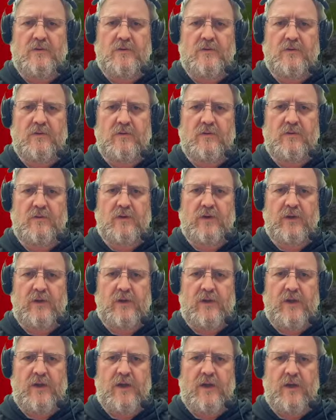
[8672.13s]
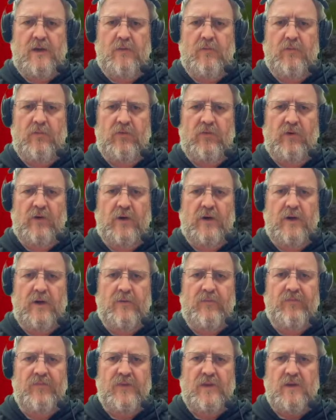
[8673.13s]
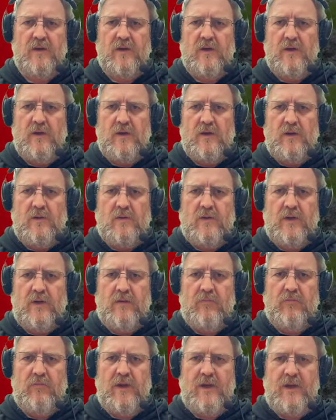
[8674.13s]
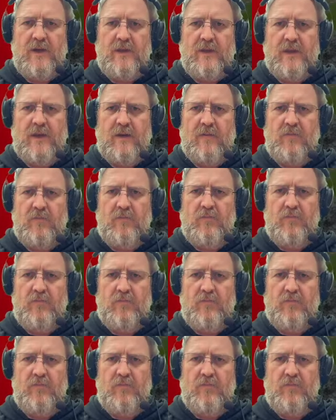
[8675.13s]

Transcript: do the camera. We'll make that